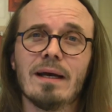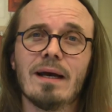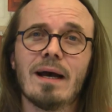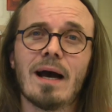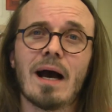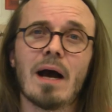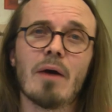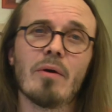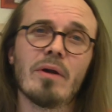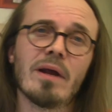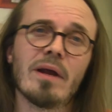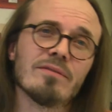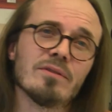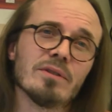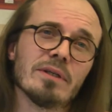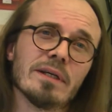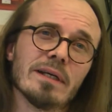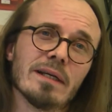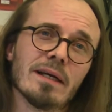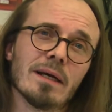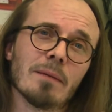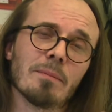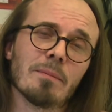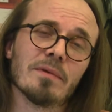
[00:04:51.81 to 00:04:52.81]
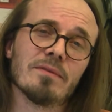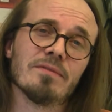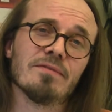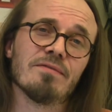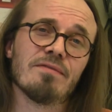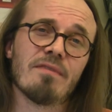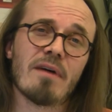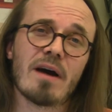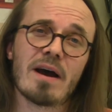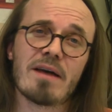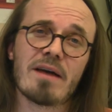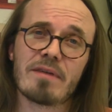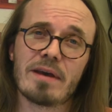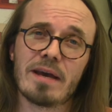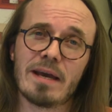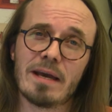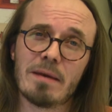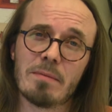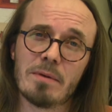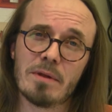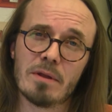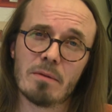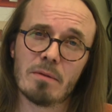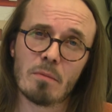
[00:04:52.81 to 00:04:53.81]
I would have to get up at 5
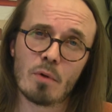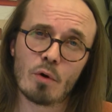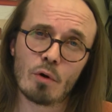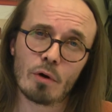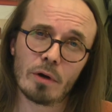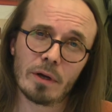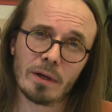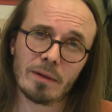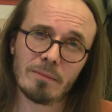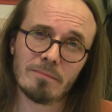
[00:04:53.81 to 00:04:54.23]
a.m. in the morning.